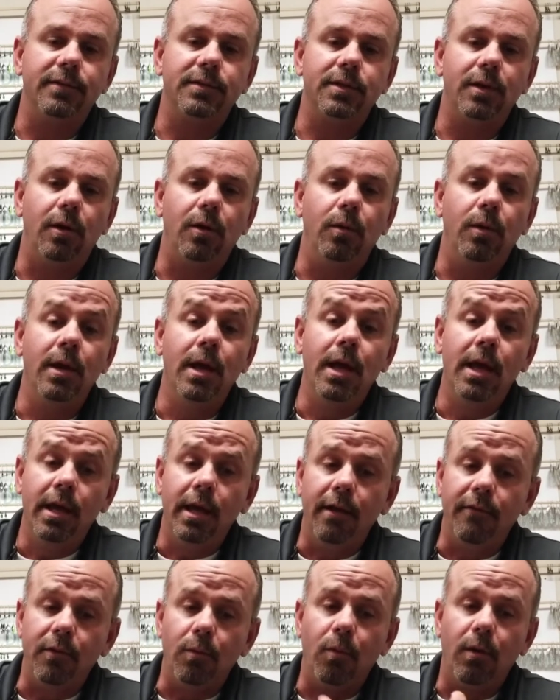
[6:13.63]
So
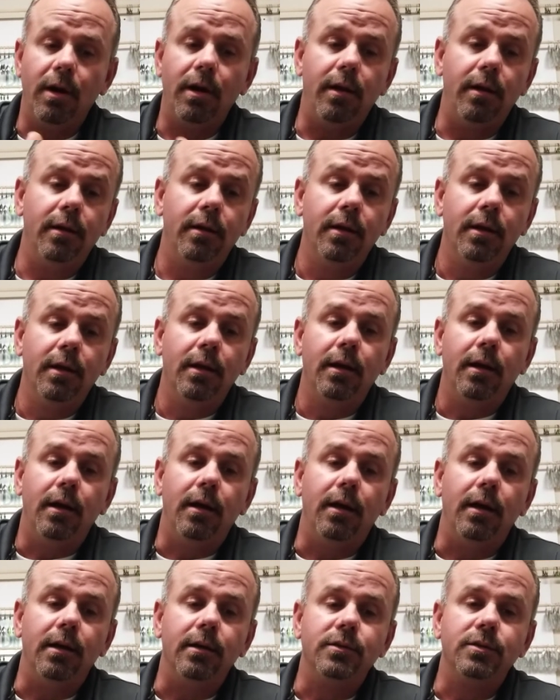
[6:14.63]
if you want
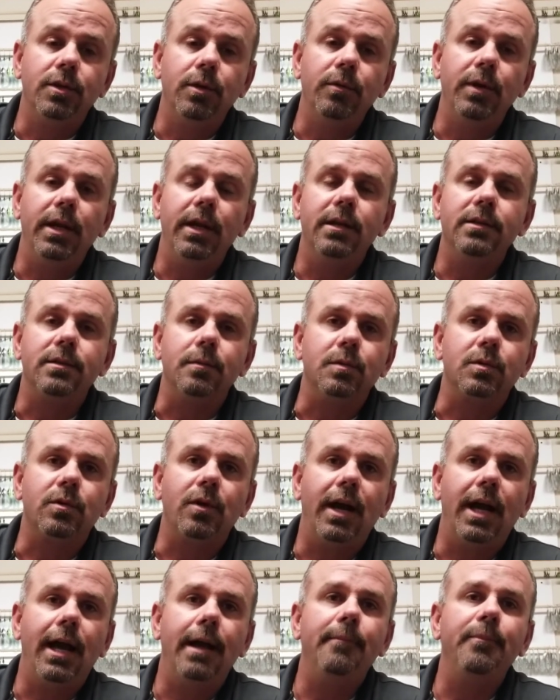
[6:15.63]
to tune in and
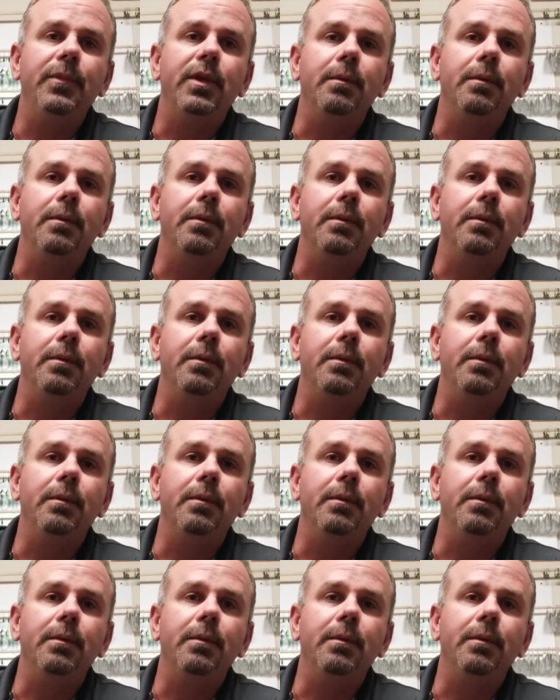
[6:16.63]
subscribe,